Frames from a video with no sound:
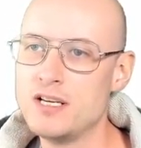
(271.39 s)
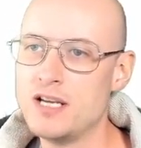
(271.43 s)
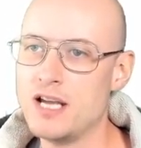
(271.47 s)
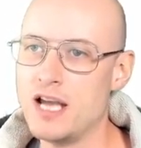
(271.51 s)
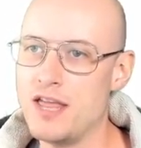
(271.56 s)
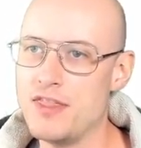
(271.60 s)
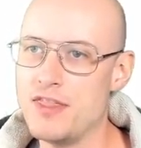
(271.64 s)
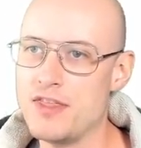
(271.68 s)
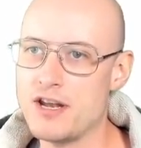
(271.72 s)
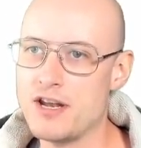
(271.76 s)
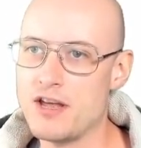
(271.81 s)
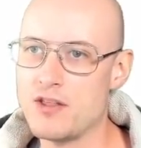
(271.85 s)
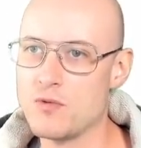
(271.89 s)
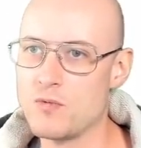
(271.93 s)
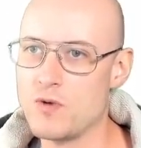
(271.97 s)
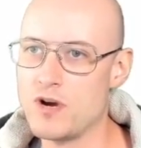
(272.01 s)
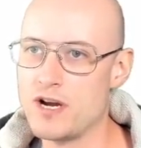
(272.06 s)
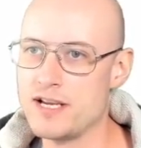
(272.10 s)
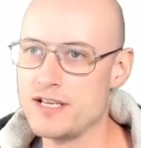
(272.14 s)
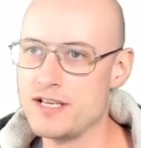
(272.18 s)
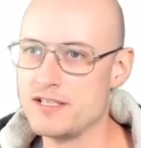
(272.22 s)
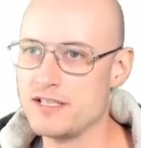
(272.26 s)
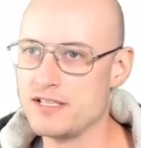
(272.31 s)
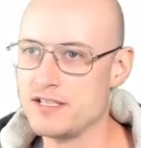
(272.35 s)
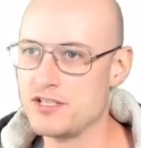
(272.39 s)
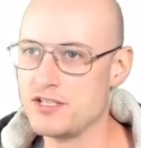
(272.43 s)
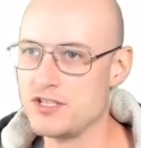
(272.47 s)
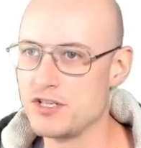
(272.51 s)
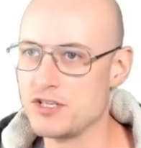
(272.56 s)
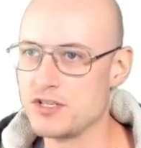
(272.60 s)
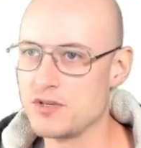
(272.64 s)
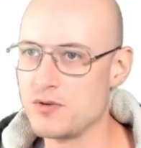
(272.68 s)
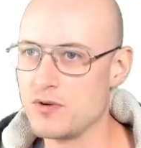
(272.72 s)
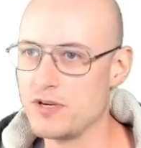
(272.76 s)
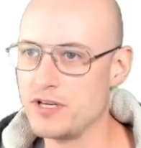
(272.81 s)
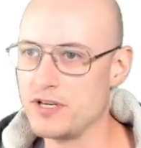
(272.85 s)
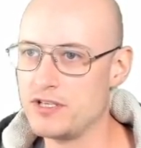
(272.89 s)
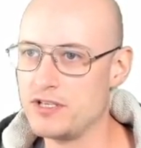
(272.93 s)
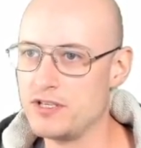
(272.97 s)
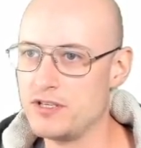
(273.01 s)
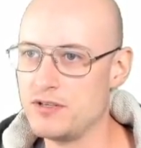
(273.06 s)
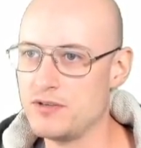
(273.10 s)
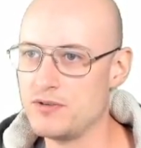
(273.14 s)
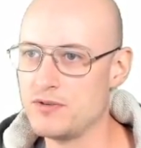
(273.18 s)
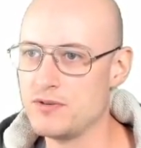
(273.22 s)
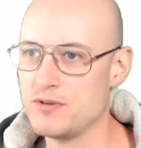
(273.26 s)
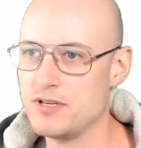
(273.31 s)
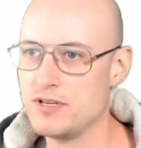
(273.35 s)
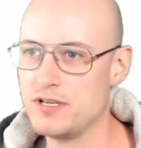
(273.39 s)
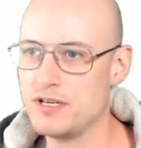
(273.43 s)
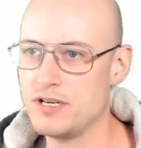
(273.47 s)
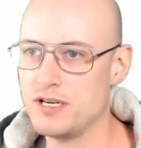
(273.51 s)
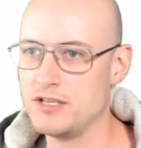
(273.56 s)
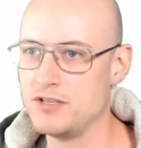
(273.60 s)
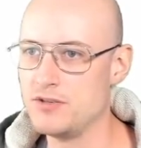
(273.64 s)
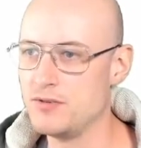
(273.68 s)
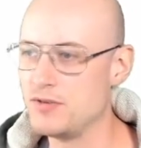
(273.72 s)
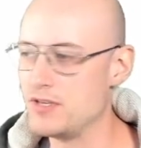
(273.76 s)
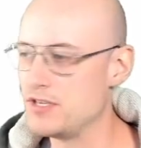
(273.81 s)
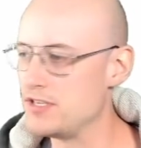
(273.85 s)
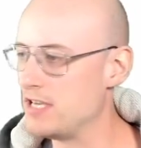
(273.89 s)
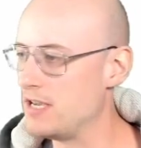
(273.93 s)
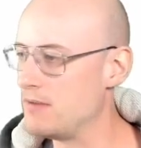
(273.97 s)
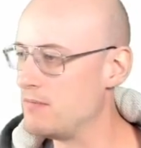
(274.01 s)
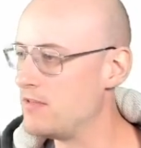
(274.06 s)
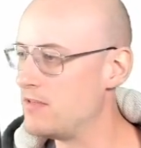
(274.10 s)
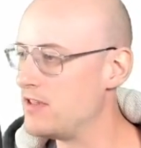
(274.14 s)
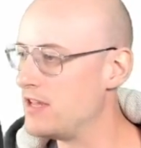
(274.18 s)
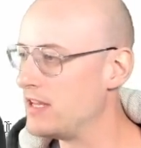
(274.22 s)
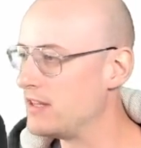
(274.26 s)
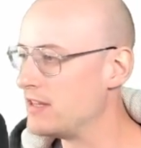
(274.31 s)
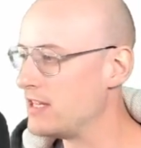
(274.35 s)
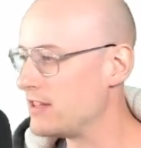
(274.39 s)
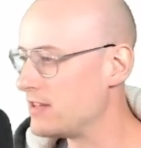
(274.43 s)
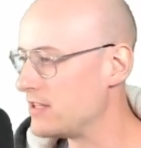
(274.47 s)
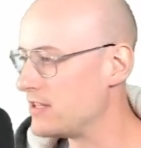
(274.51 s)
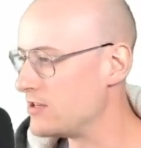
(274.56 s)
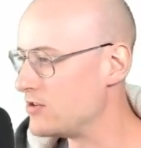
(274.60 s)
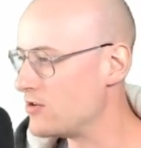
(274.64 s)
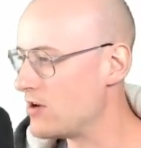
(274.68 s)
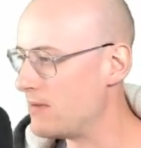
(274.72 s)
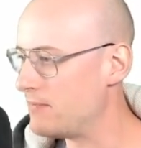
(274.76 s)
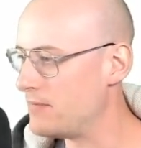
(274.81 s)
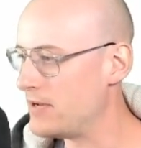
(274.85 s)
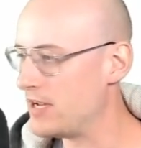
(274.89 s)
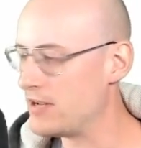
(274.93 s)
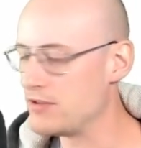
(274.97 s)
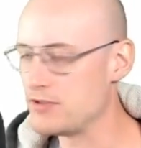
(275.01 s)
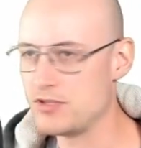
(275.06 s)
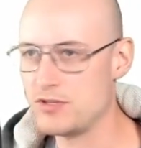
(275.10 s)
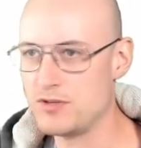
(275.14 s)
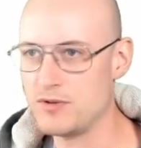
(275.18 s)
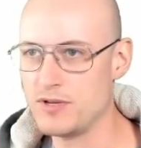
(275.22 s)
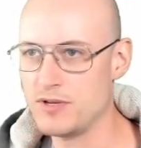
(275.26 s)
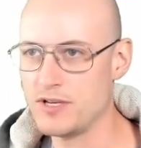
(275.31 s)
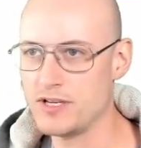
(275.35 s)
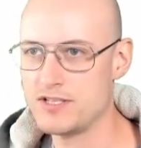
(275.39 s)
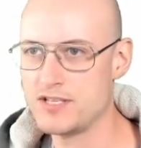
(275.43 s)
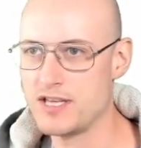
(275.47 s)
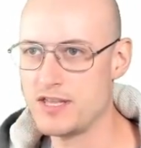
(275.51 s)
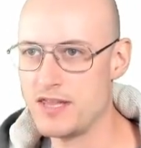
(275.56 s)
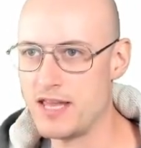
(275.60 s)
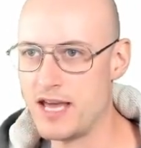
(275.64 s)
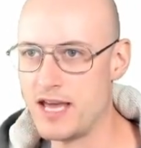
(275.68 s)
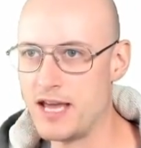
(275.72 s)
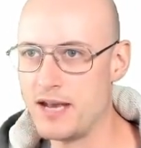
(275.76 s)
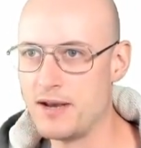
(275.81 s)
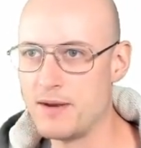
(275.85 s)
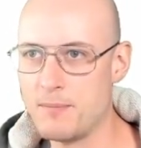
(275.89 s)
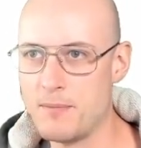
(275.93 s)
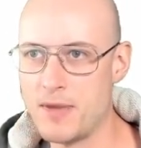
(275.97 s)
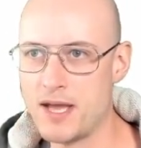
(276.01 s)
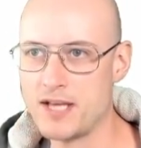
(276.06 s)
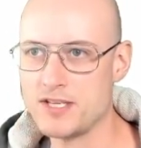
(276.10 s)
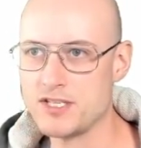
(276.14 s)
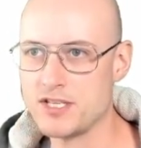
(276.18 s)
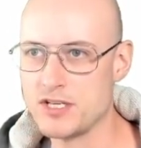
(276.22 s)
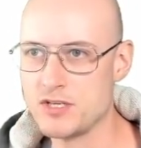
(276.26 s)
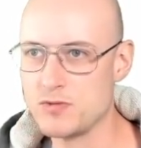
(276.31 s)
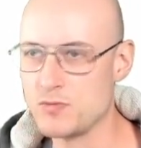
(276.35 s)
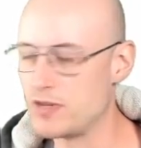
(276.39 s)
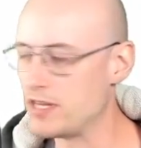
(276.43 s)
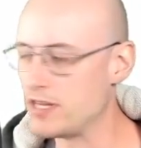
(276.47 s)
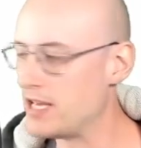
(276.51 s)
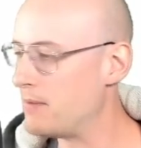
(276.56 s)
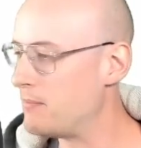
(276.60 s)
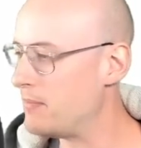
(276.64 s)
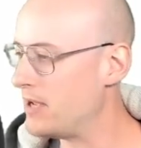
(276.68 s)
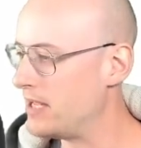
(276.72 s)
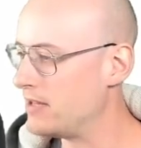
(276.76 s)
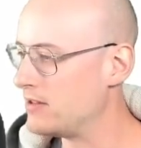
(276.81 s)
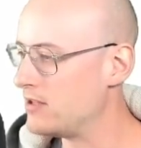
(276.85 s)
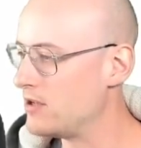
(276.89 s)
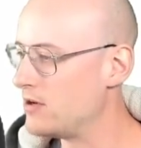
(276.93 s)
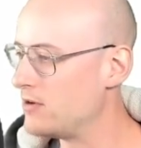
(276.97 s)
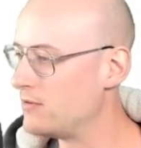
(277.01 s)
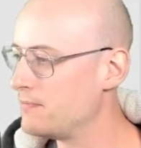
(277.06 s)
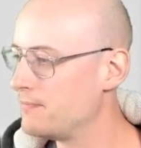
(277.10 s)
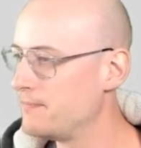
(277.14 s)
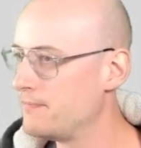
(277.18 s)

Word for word: And then otherwise, it's just going to do the same thing that the dropdown's doing, send that message with that payload.